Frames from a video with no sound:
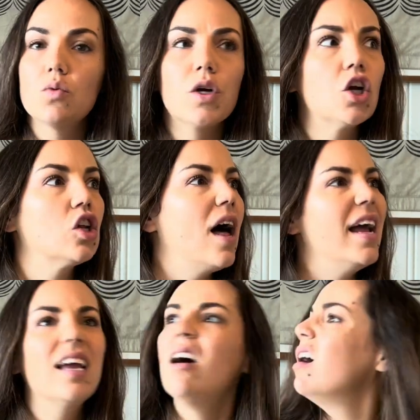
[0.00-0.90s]
where you're
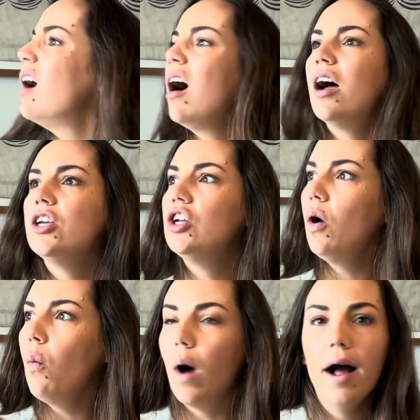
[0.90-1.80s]
like, you know
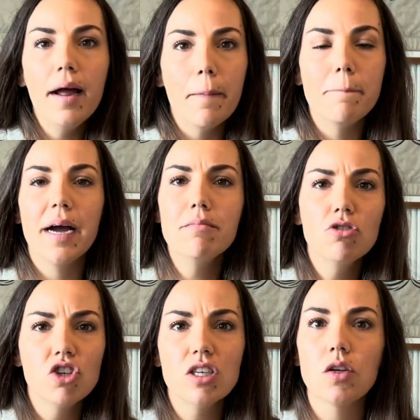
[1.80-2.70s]
what? My
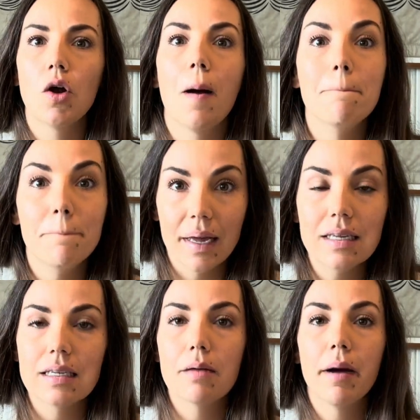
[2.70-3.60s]
emotions are
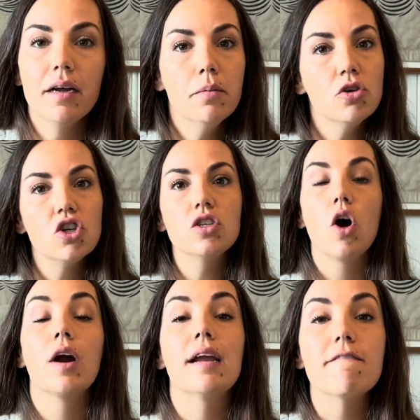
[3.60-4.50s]
amazing. My emotions
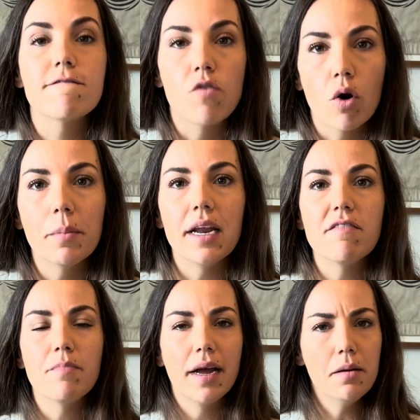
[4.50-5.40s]
are informative.
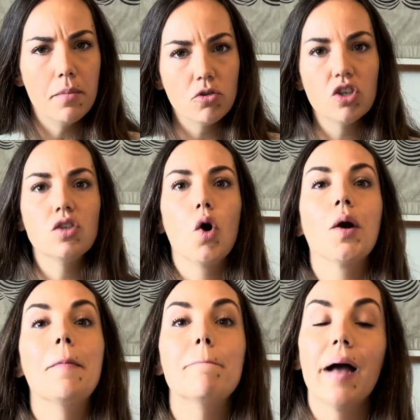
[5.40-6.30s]
My emotions are
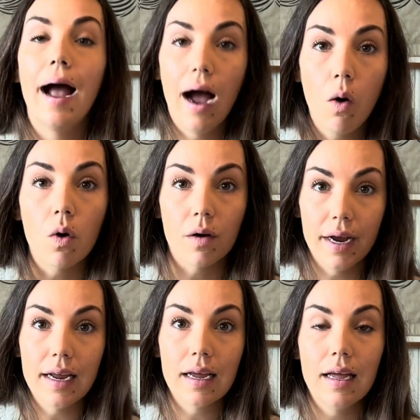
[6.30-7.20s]

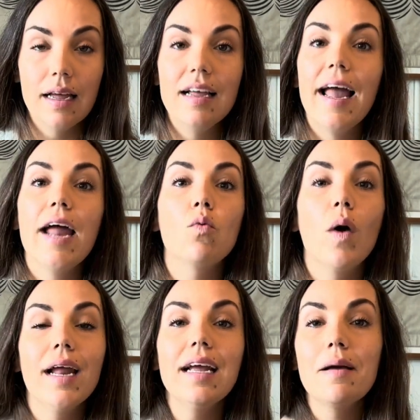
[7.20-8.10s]
empowering. And
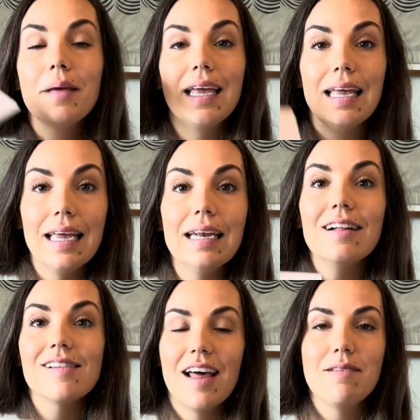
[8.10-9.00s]
when I am in
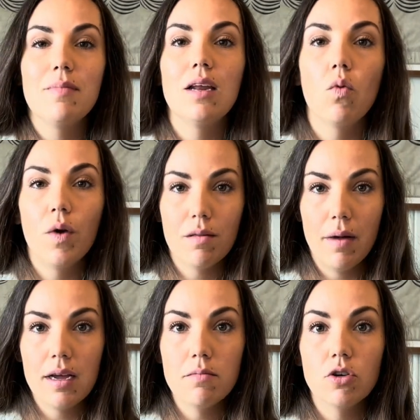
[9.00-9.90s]
alignment with my
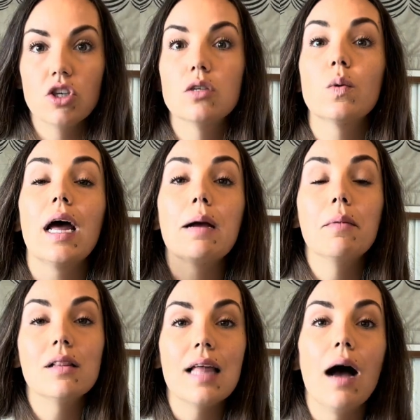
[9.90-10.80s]
emotions, when I am
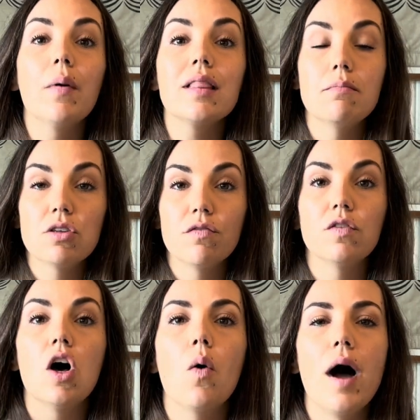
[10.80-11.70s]
allowing them to
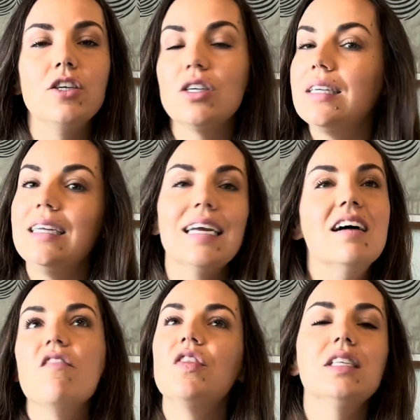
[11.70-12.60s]
flow, understanding
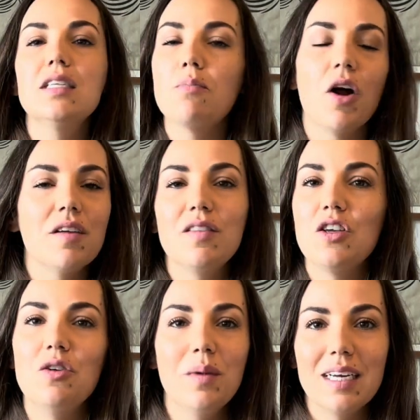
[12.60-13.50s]
this is part of the
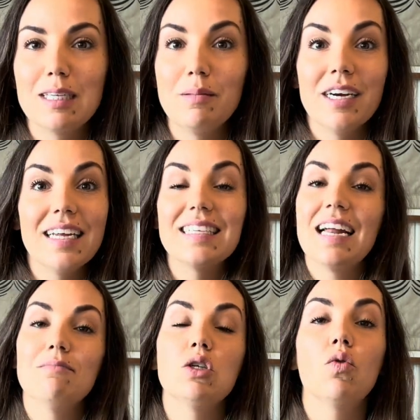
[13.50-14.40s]
human experience, and
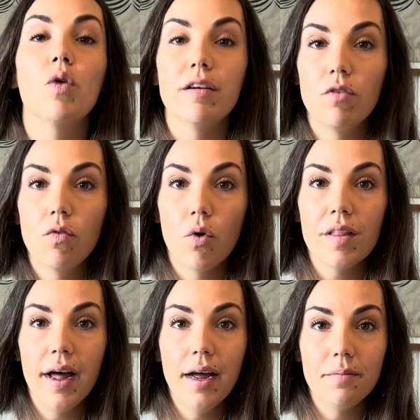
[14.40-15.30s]
I'm so grateful for
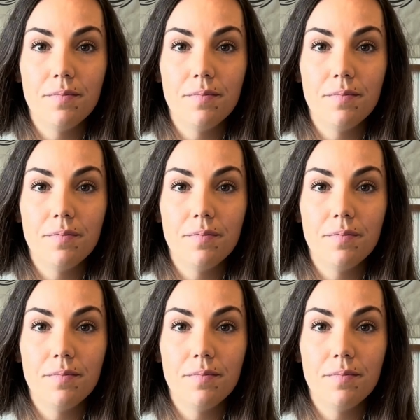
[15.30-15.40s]
that,